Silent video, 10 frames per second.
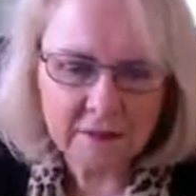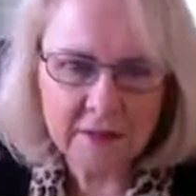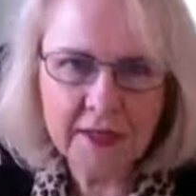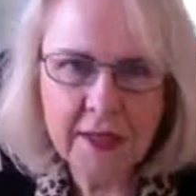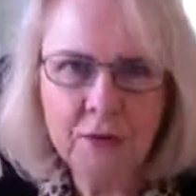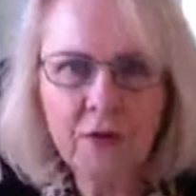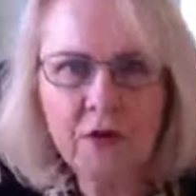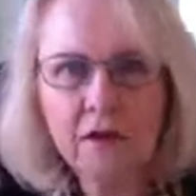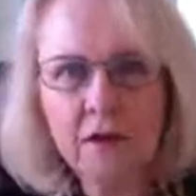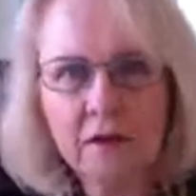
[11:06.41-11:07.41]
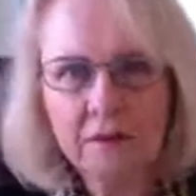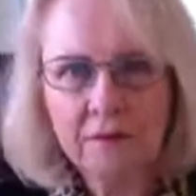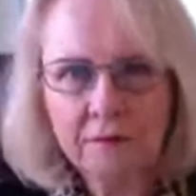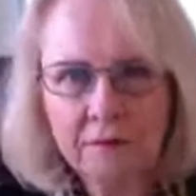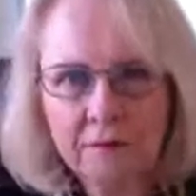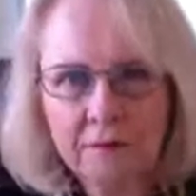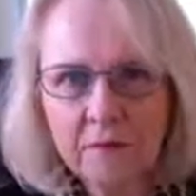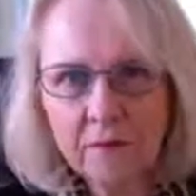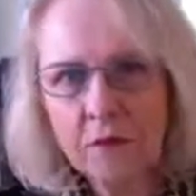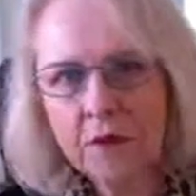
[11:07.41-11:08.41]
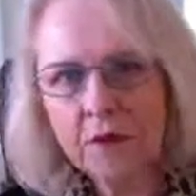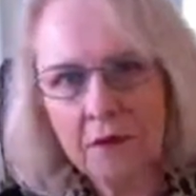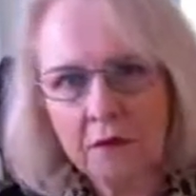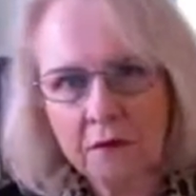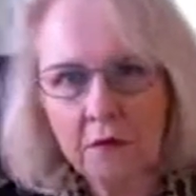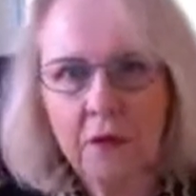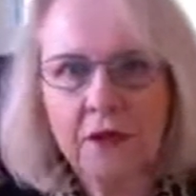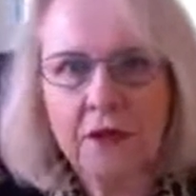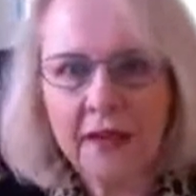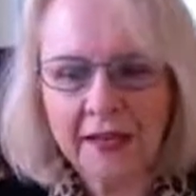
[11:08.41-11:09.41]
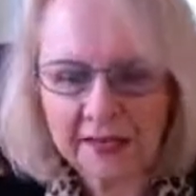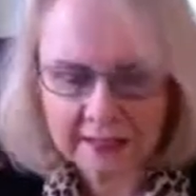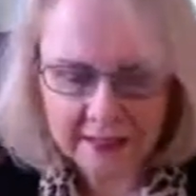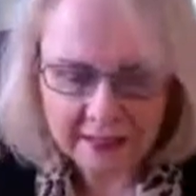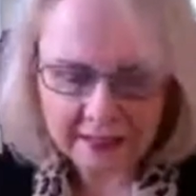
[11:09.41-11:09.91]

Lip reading: became real without working at it.